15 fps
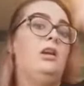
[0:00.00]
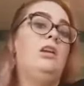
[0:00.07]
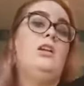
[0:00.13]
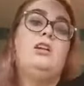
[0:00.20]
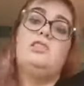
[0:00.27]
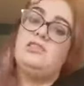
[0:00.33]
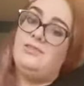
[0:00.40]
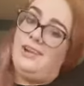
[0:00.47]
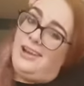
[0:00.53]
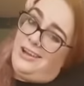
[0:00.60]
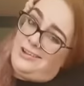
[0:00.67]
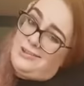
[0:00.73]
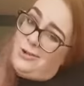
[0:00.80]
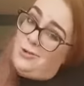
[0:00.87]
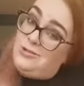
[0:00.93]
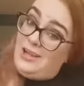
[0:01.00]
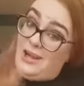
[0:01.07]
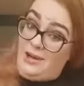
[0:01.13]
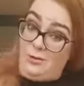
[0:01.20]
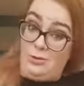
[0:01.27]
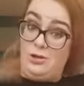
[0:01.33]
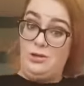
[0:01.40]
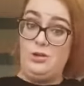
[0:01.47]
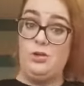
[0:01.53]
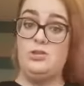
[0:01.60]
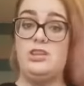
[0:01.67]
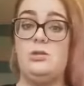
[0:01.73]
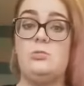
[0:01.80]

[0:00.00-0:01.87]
Because if your hair is all tangled and knotted,